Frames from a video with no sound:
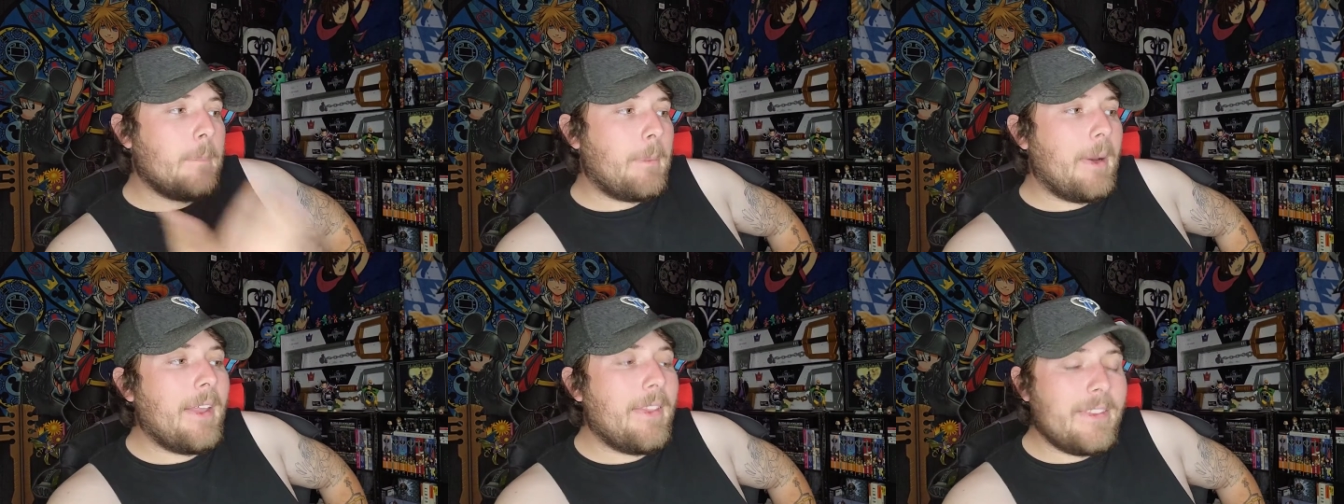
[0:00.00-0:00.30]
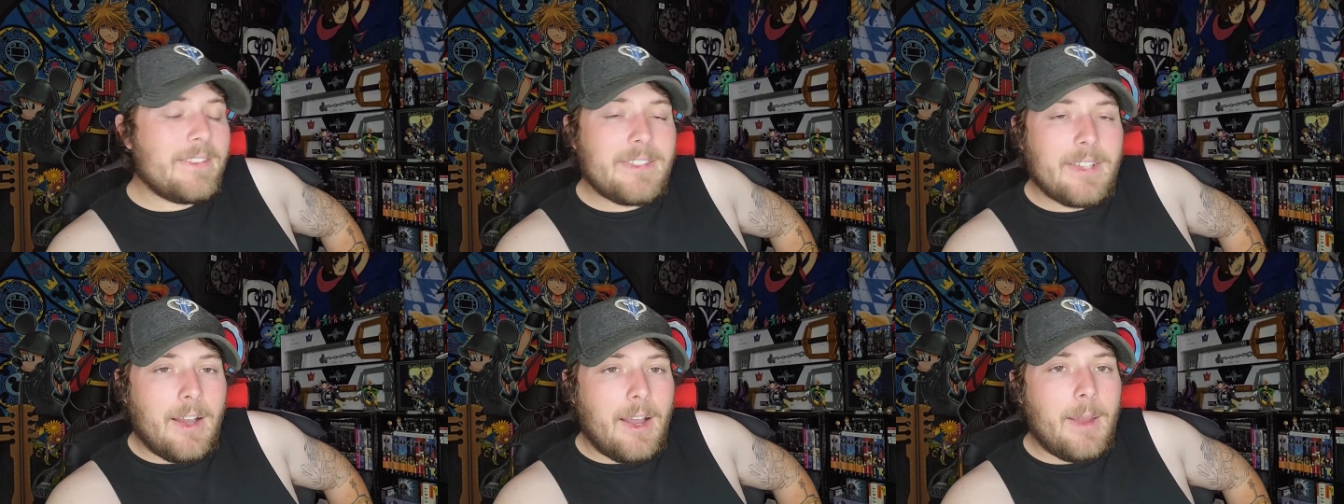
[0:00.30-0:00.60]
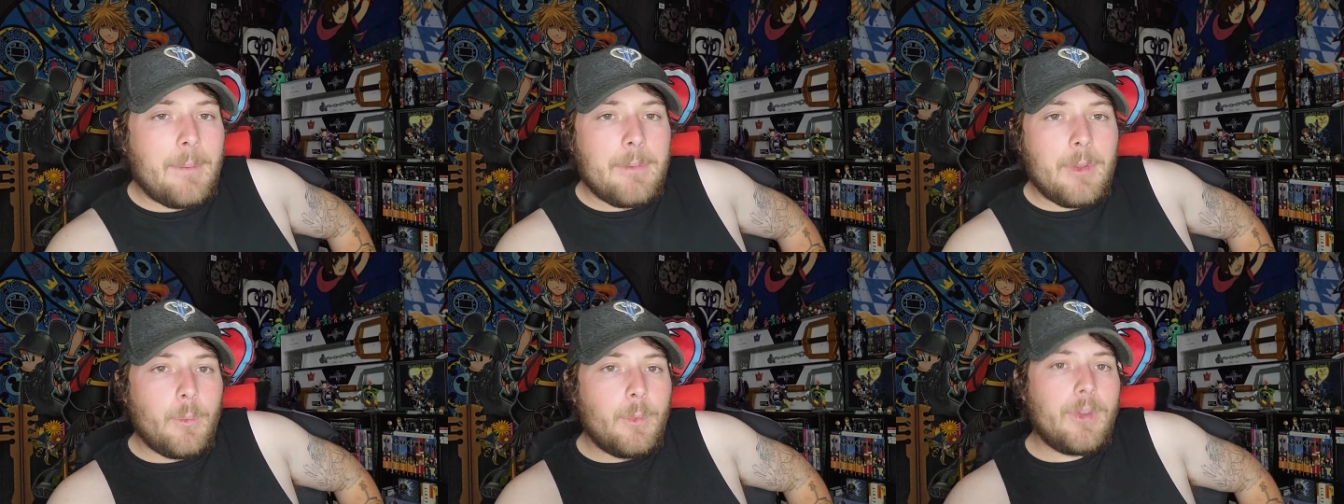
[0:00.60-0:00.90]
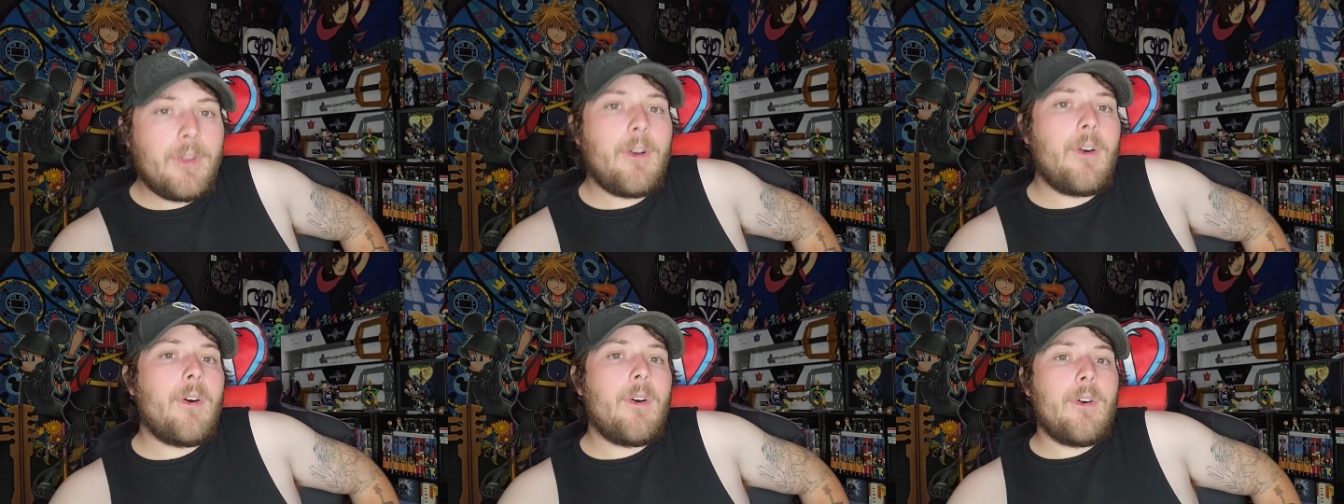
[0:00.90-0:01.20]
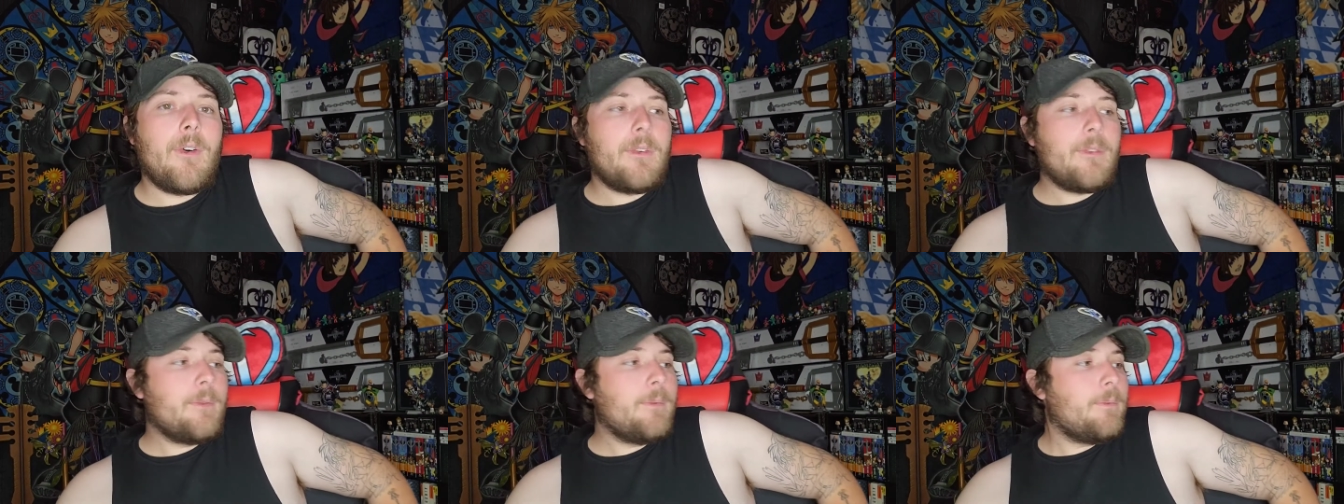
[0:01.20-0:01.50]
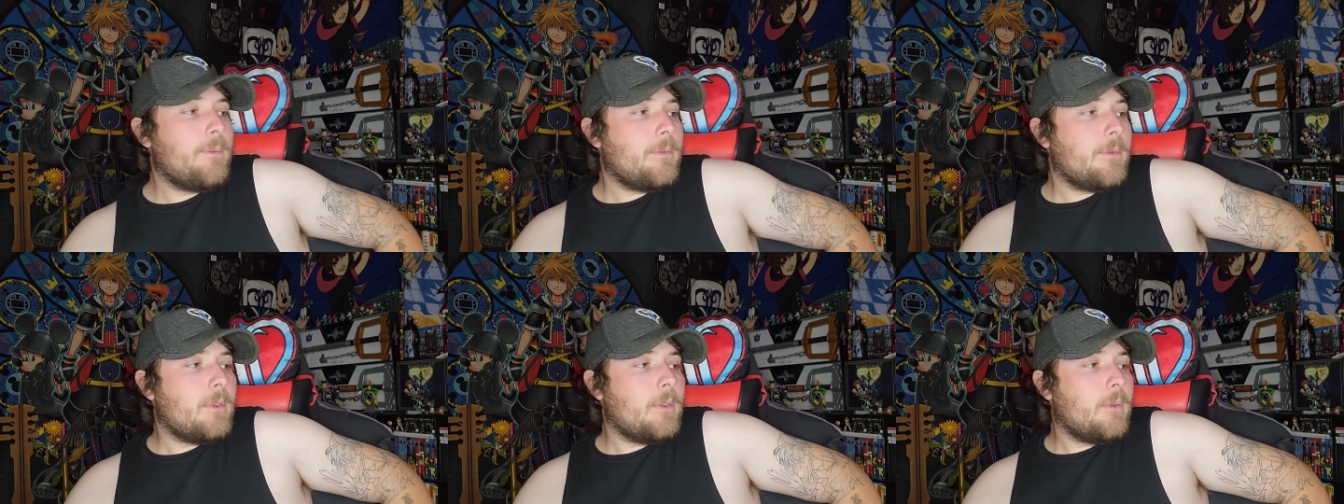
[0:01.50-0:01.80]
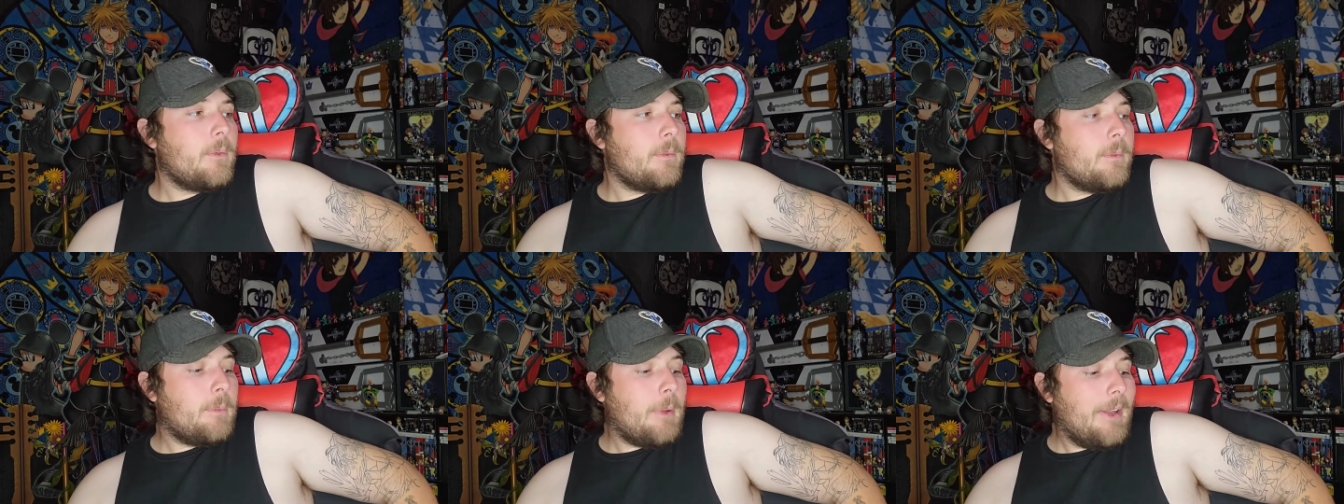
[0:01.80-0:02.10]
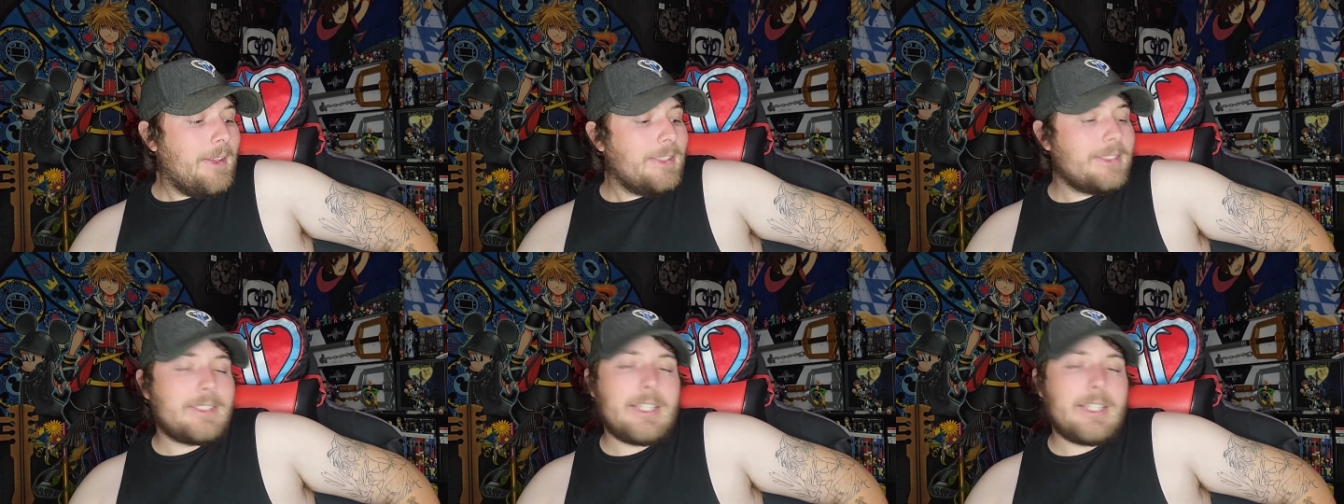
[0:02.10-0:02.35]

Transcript: by the time that we all, by